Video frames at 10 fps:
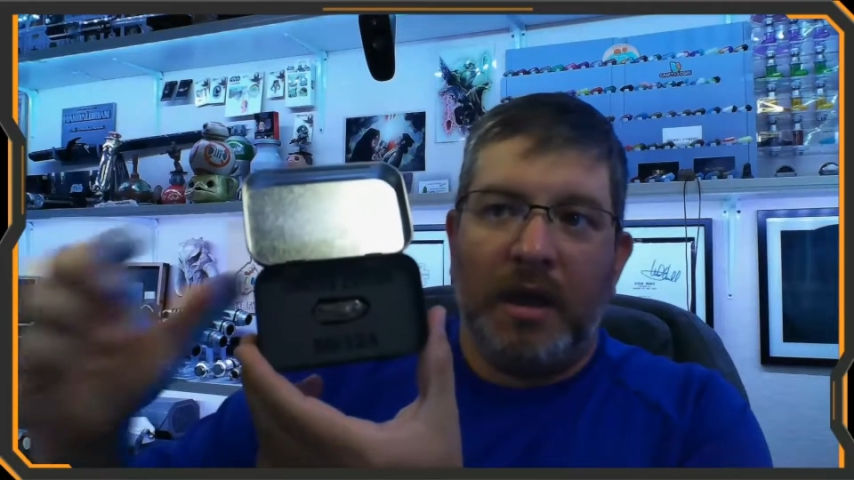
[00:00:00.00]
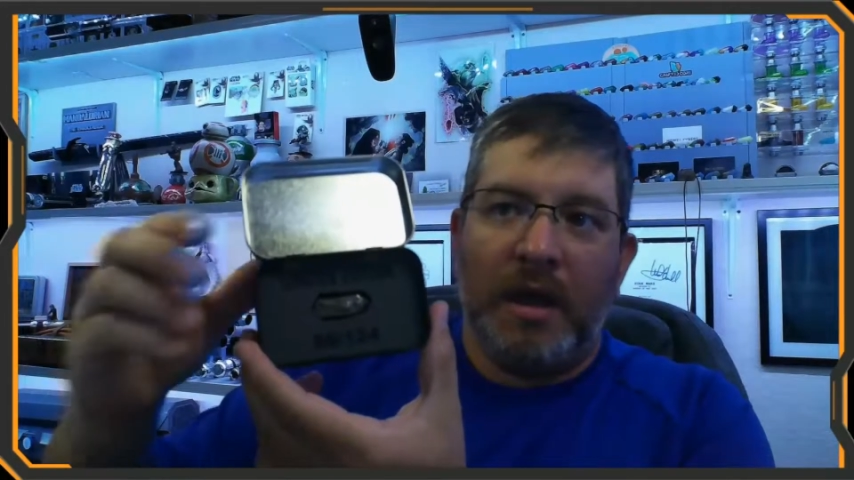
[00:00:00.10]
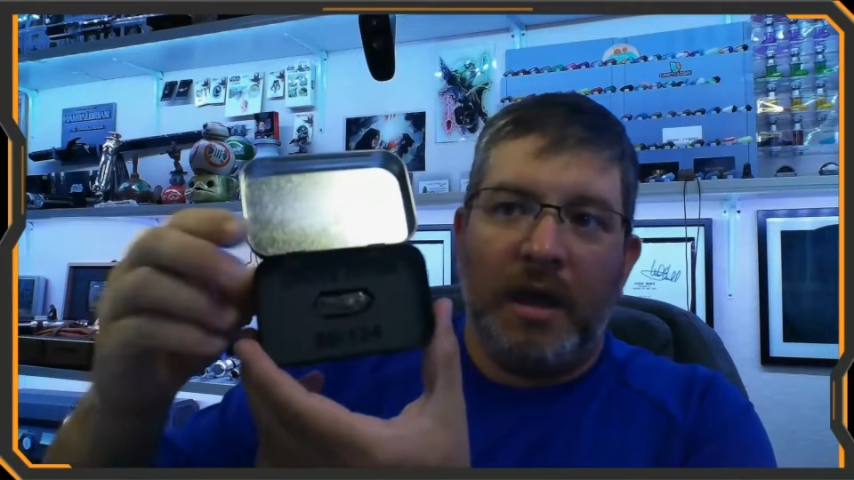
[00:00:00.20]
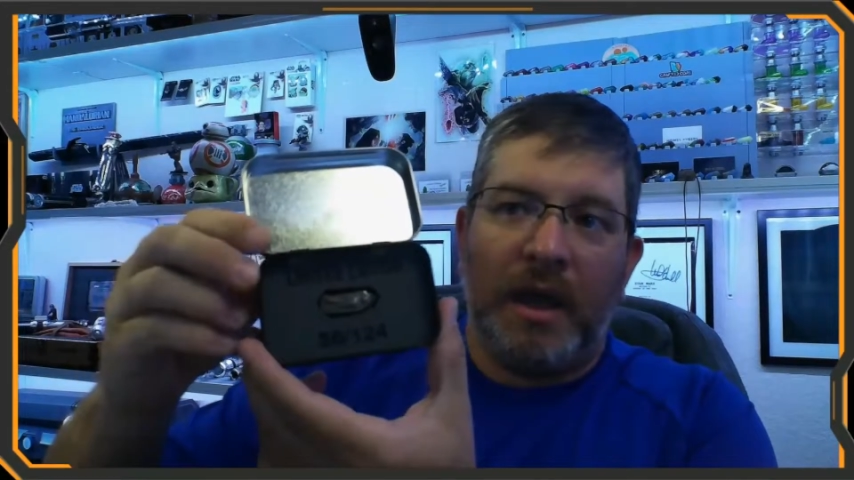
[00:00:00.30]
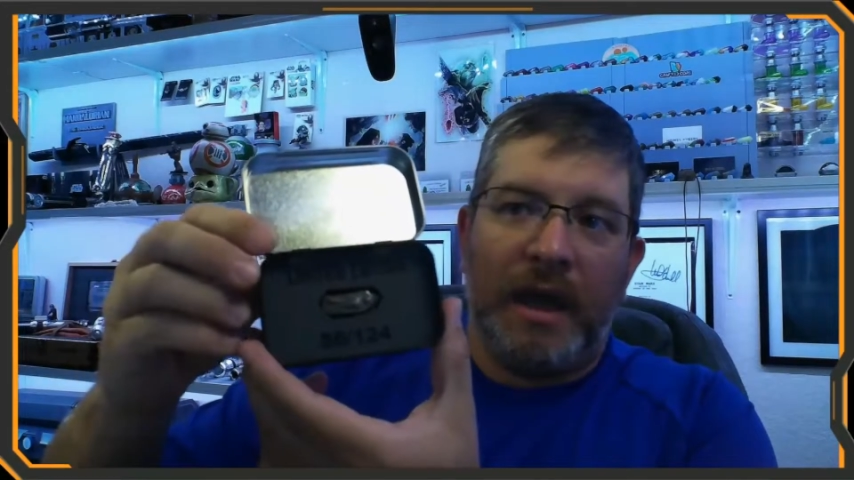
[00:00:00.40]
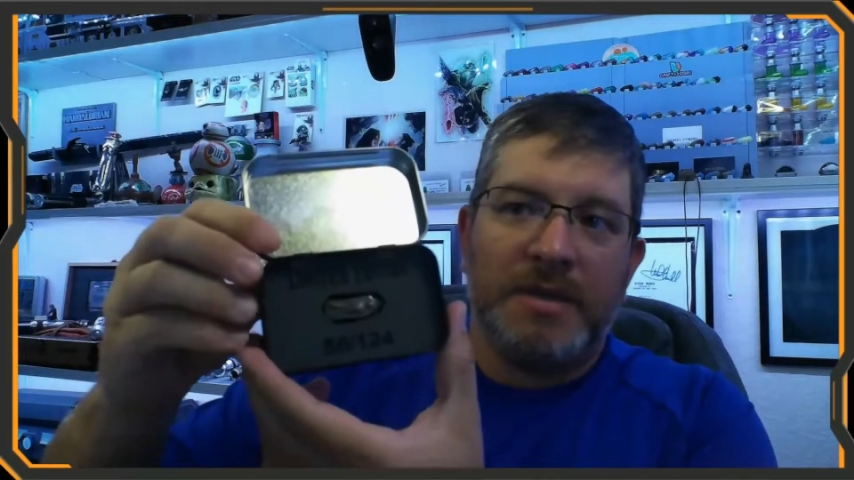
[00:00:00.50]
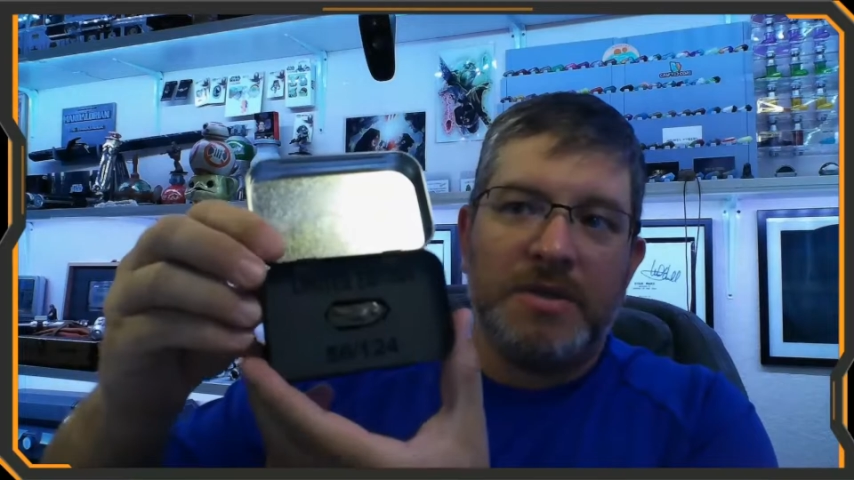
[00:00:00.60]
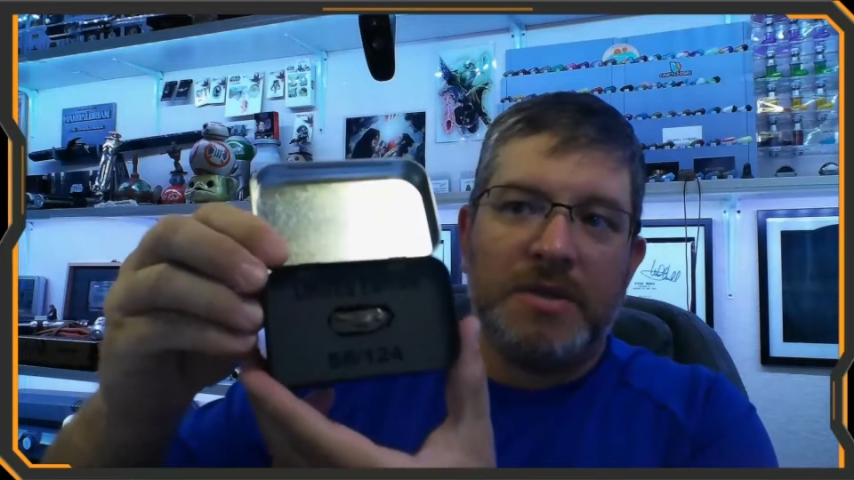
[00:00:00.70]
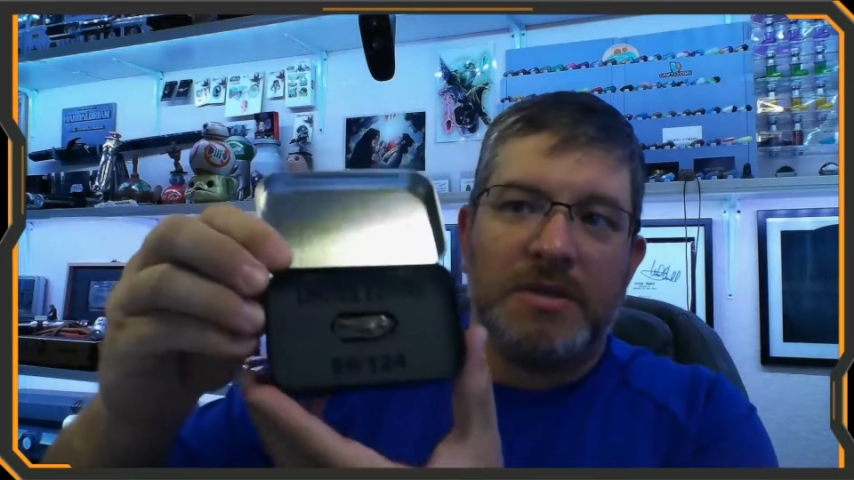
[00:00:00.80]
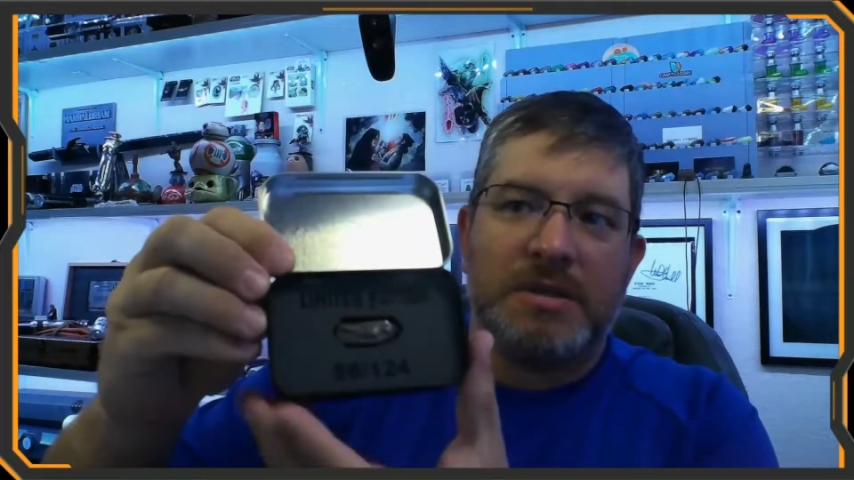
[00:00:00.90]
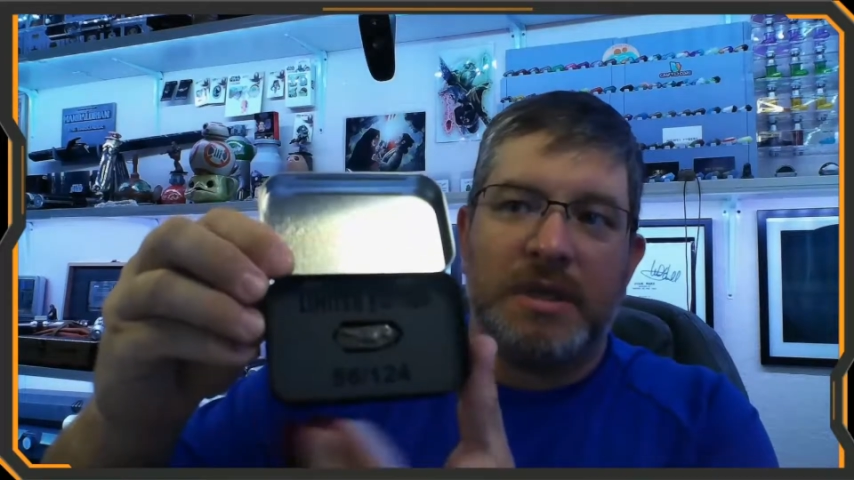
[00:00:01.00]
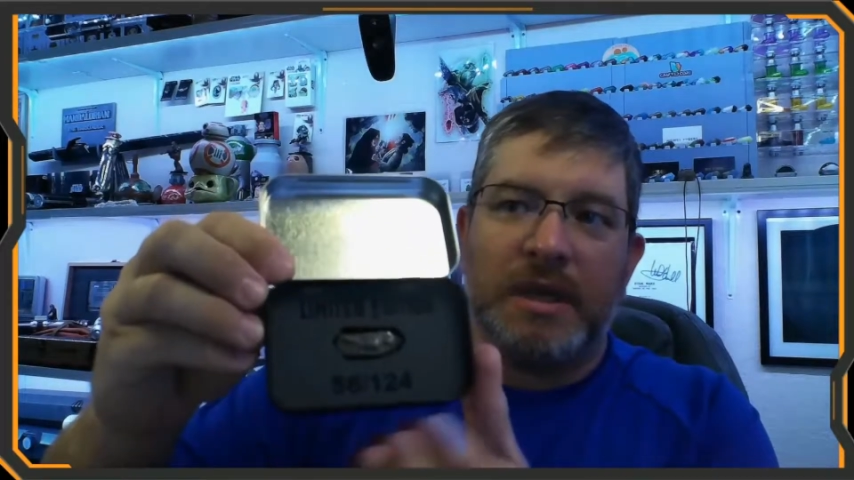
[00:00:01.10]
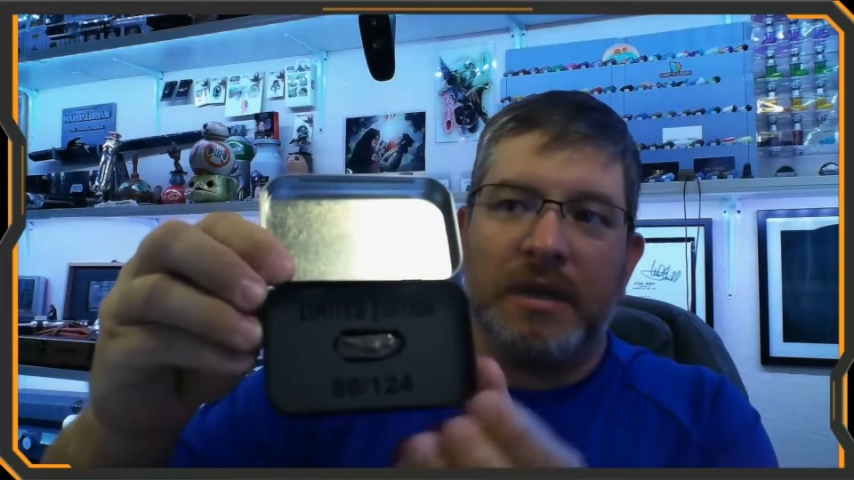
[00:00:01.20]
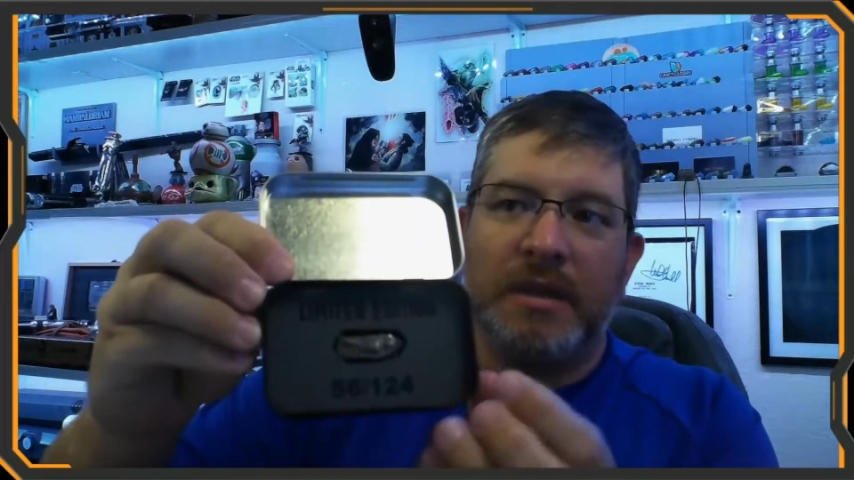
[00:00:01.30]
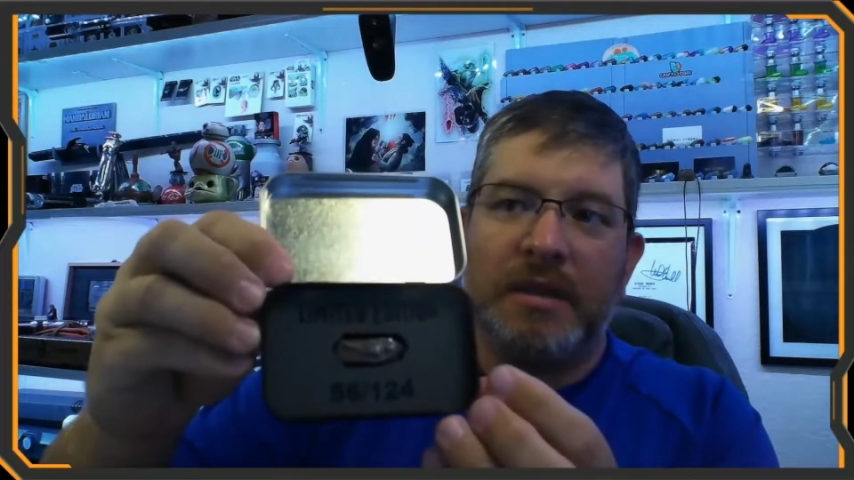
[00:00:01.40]
as you can
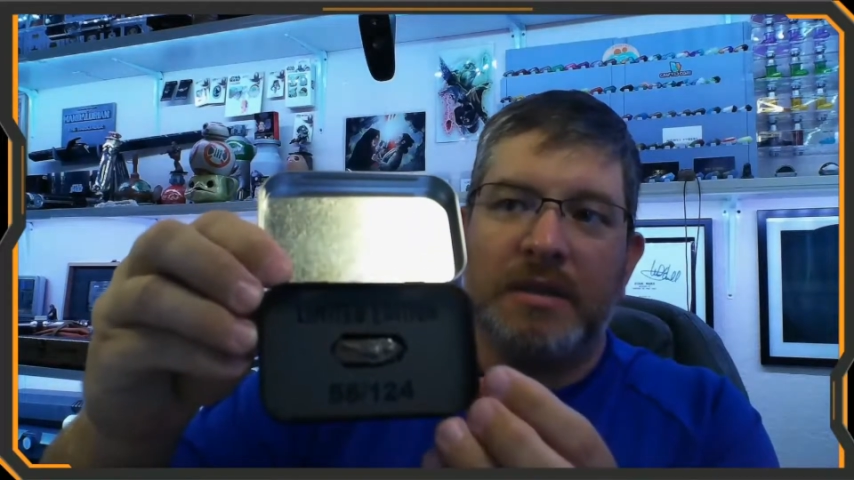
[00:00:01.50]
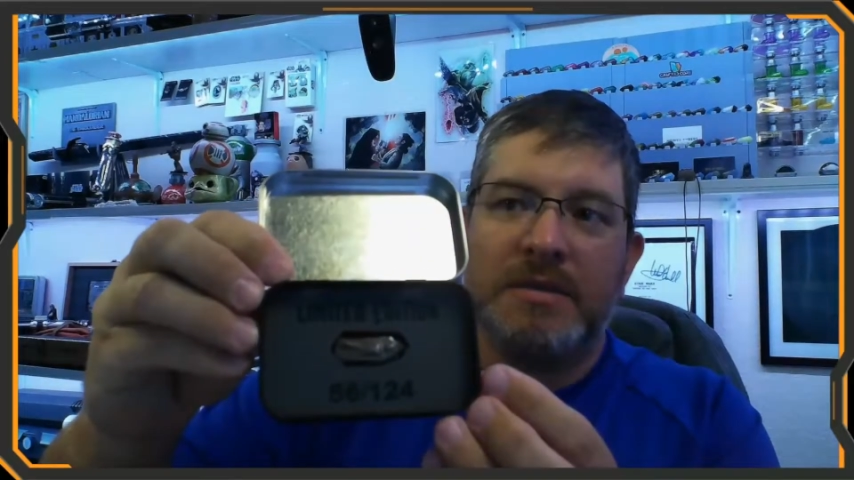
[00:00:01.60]
see, this